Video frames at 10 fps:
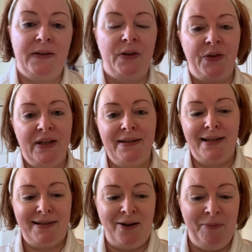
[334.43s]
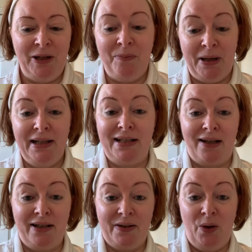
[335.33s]
So this is coming, you can buy this
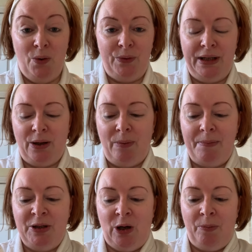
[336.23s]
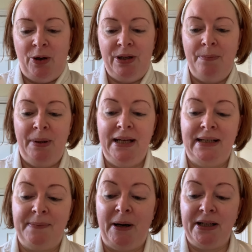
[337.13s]
on its own in our web shop, or you can buy
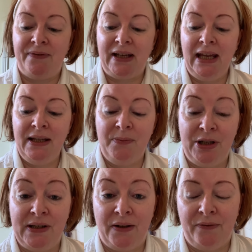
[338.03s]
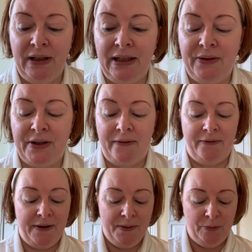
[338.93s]
it as part of a kit, which is on a really good
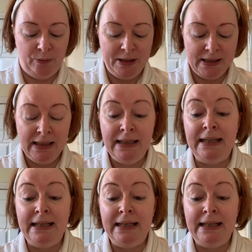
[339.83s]
offer at the moment.